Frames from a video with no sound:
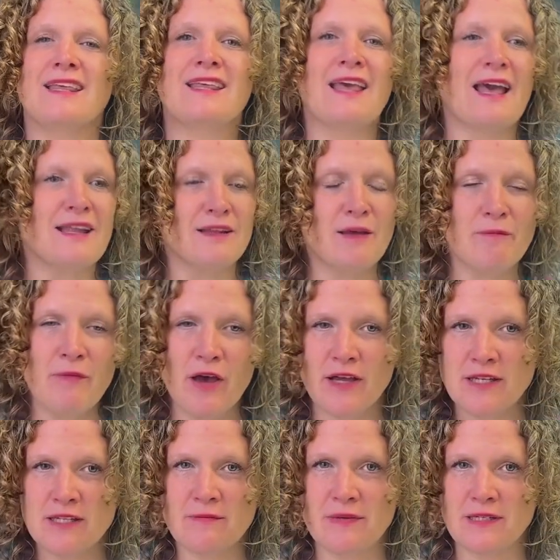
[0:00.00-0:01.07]

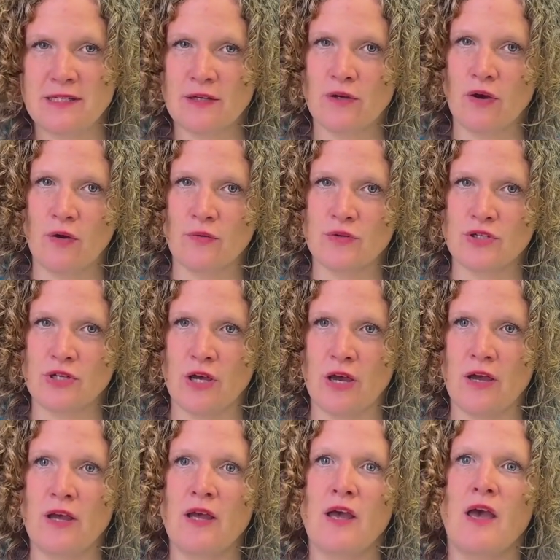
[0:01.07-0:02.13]
immerse them into your
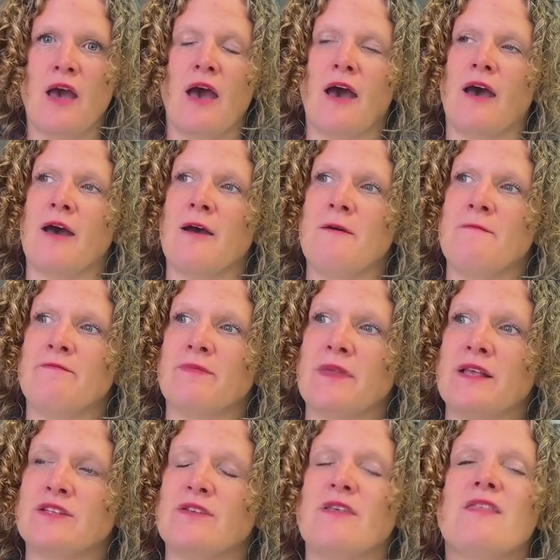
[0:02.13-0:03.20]
culture,
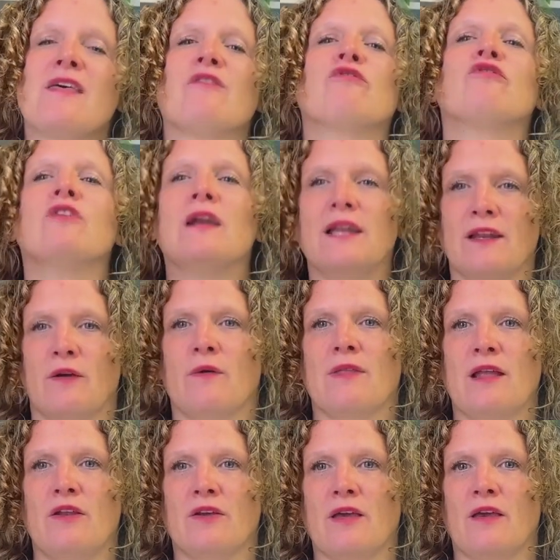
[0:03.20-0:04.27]
so that they really know what
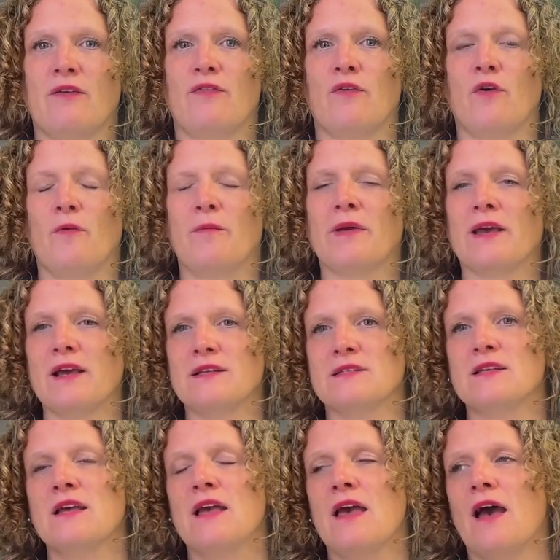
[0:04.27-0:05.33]
they're looking for,
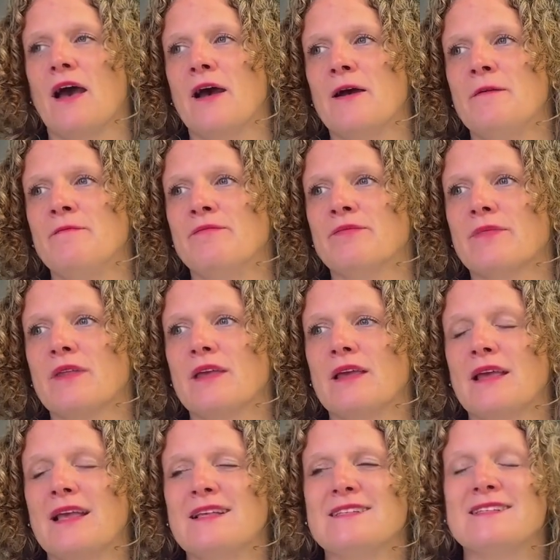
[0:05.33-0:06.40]
because
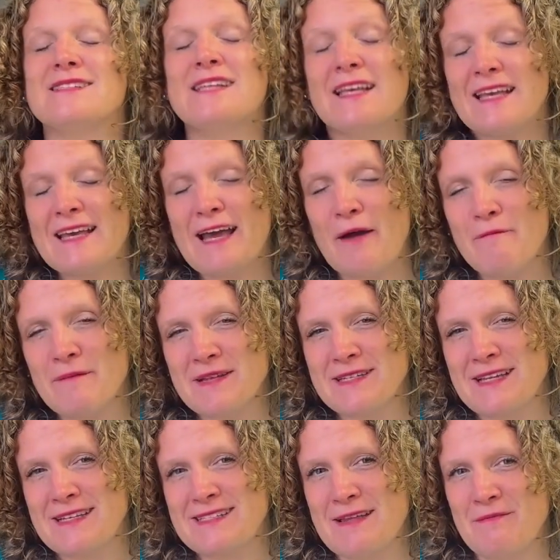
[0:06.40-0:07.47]
it can be
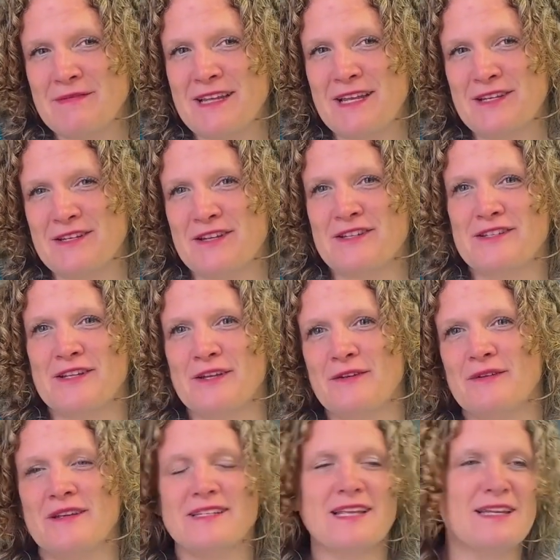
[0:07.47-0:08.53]
a temptation
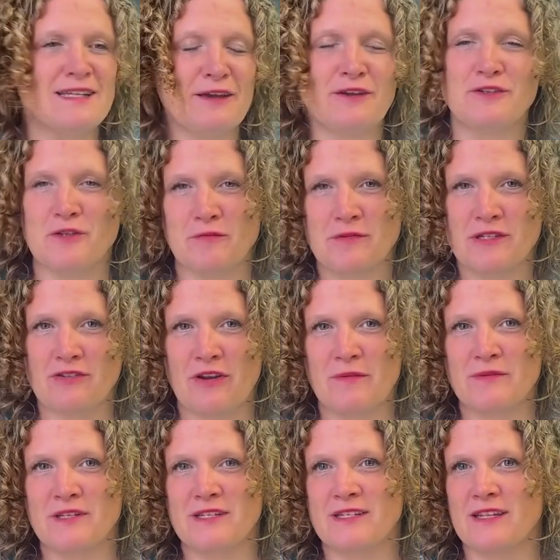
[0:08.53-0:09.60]
to send out your job
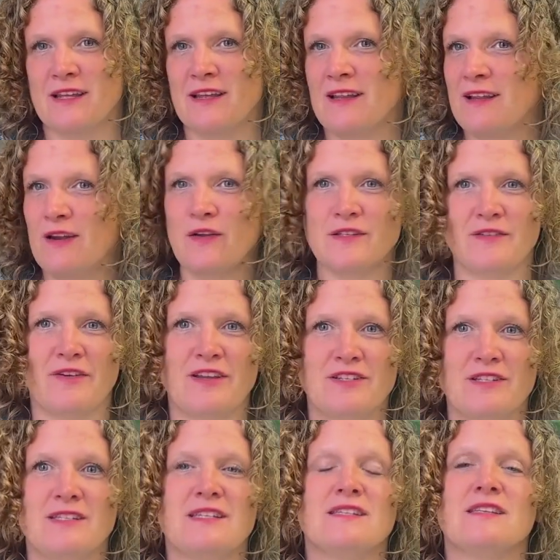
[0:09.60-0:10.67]
description to lots of
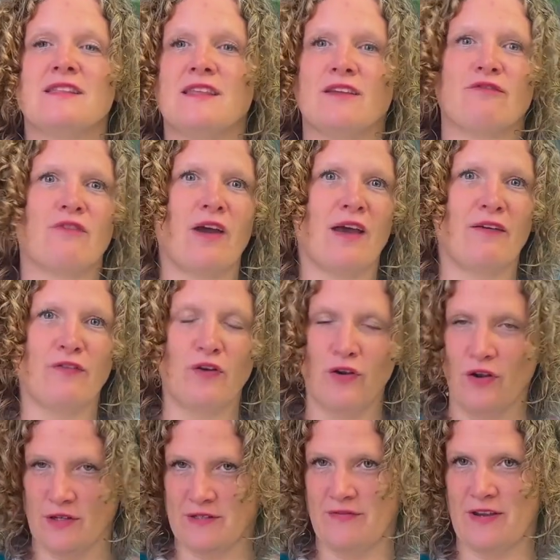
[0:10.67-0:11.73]
agencies and think, right, I've got
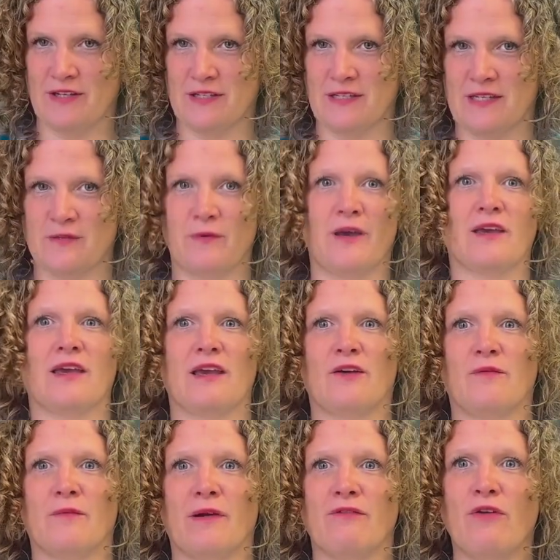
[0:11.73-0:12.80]
lots of agencies working
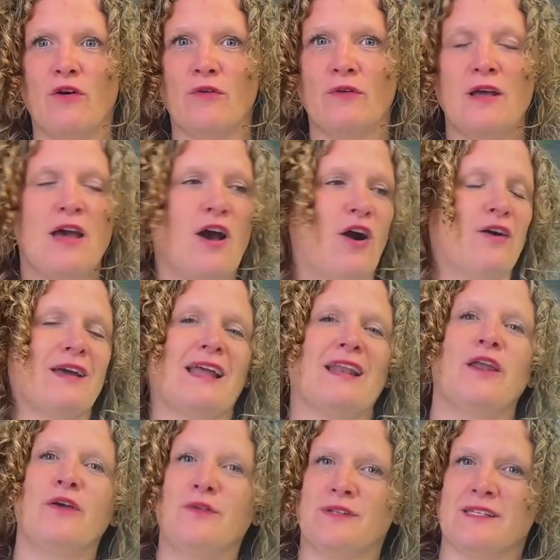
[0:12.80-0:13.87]
on my role, I'll get
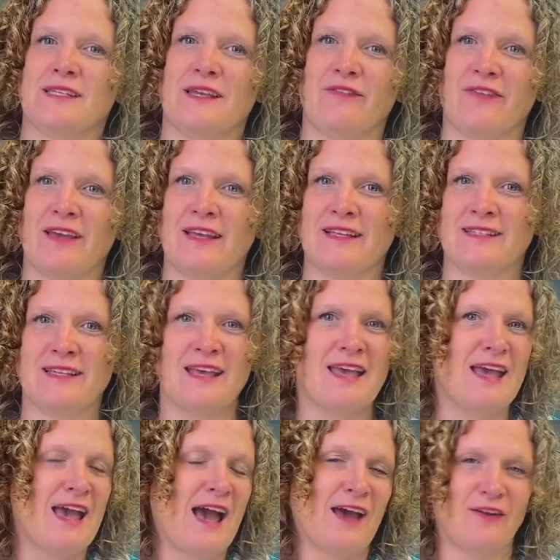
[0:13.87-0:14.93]
loads of CVs
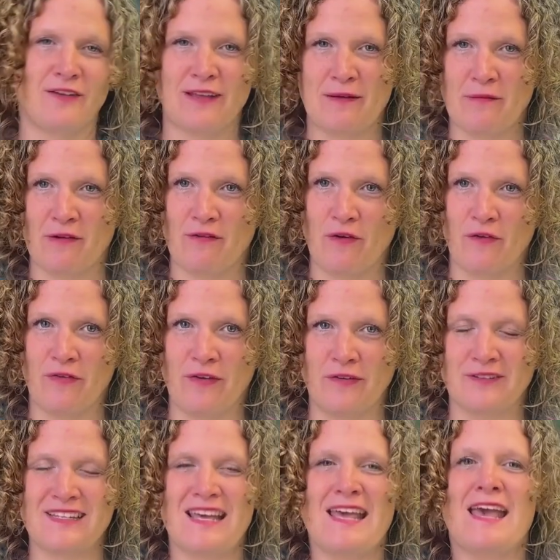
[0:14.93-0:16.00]
and I'll get my role
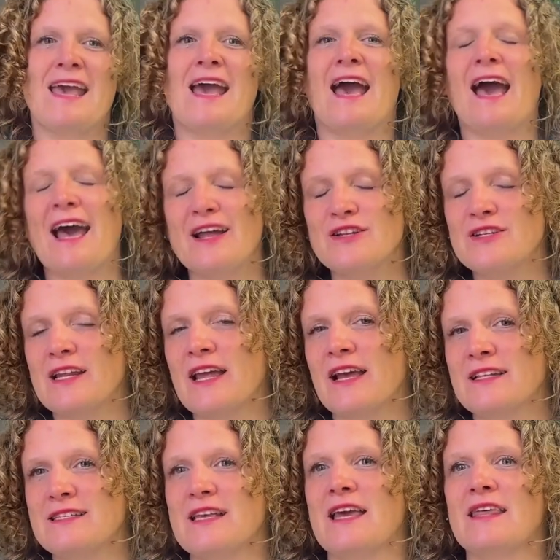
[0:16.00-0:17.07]
filled. Actually,
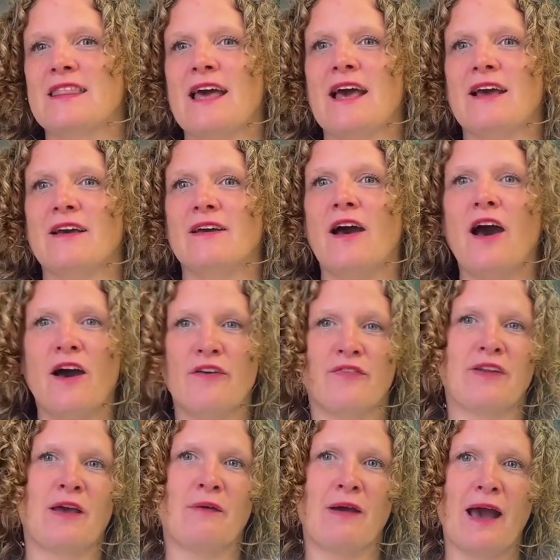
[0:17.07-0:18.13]
I'd say that half an
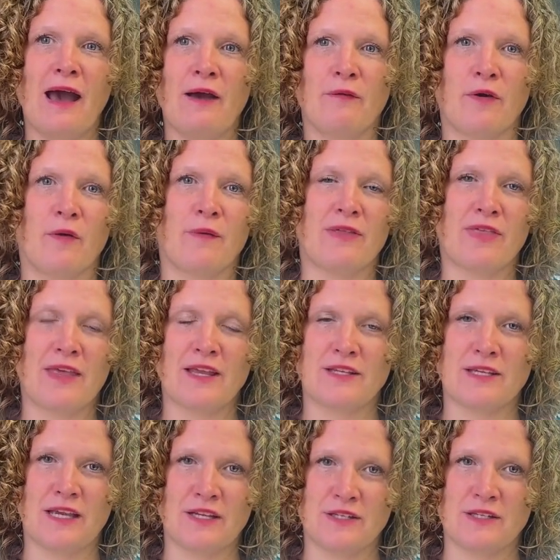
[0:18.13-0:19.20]
hour with each
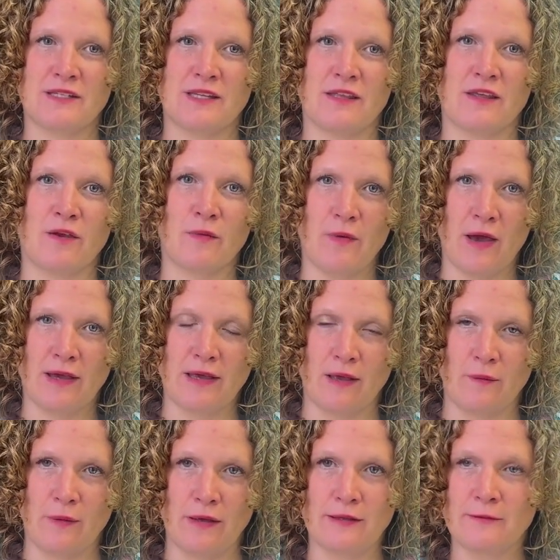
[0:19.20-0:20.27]
agency that you're working
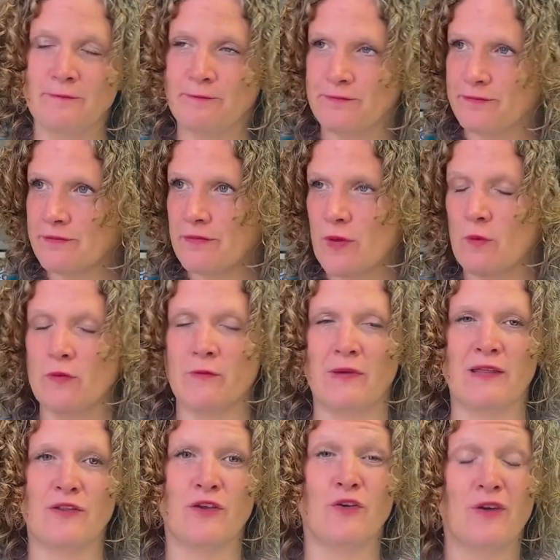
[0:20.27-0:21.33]
with will
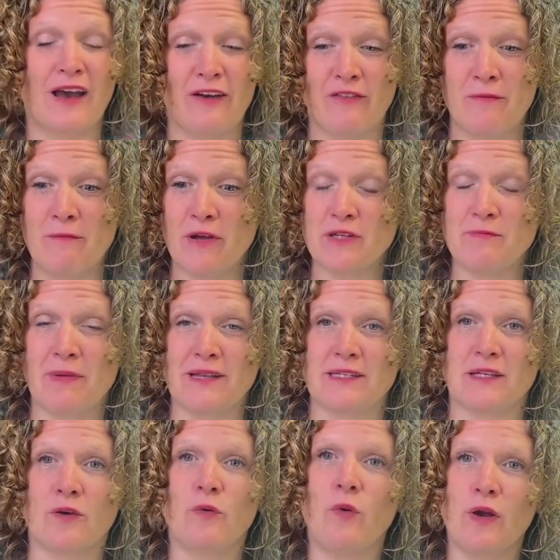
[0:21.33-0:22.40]
mean that you'll have a much better
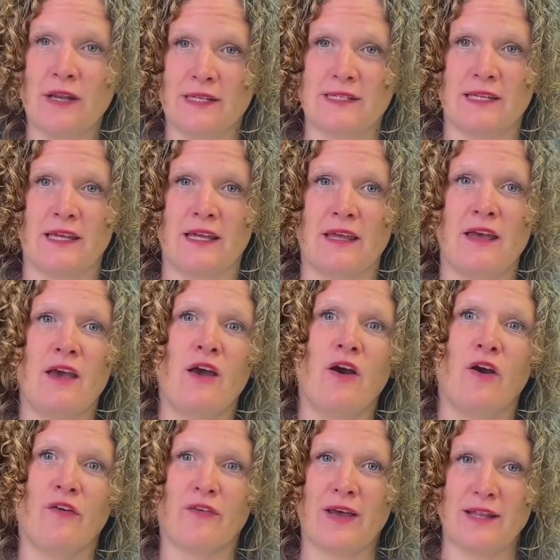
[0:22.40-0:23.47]
quality
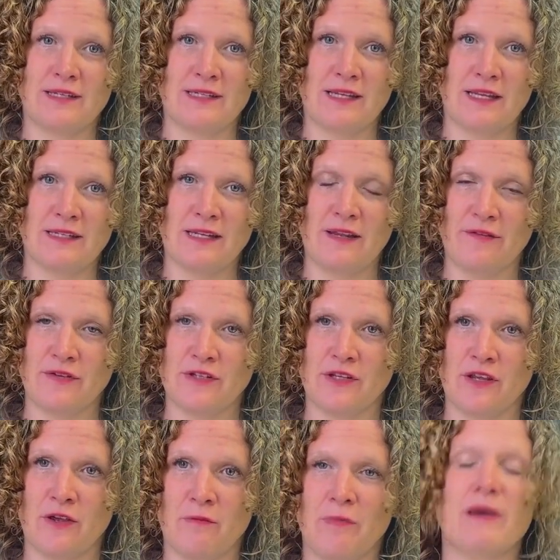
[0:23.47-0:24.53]
of candidate delivered to
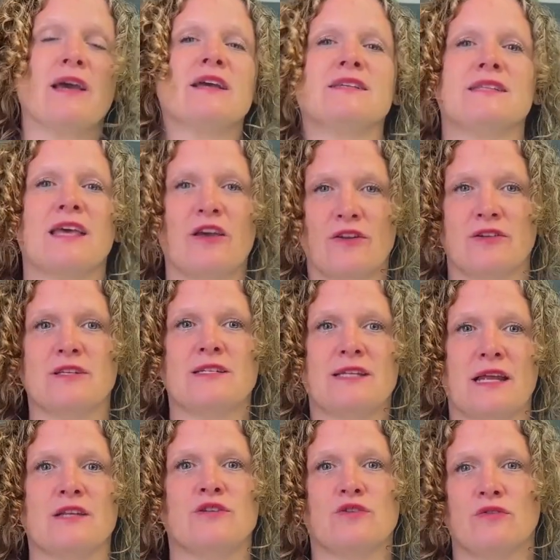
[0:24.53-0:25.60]
you because they
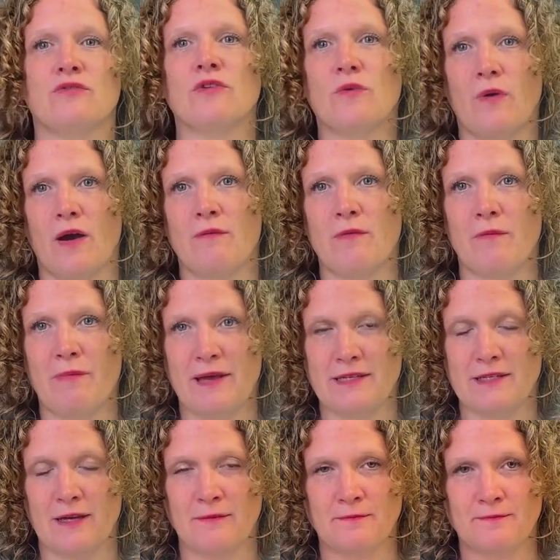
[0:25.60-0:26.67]
understand your requirement better.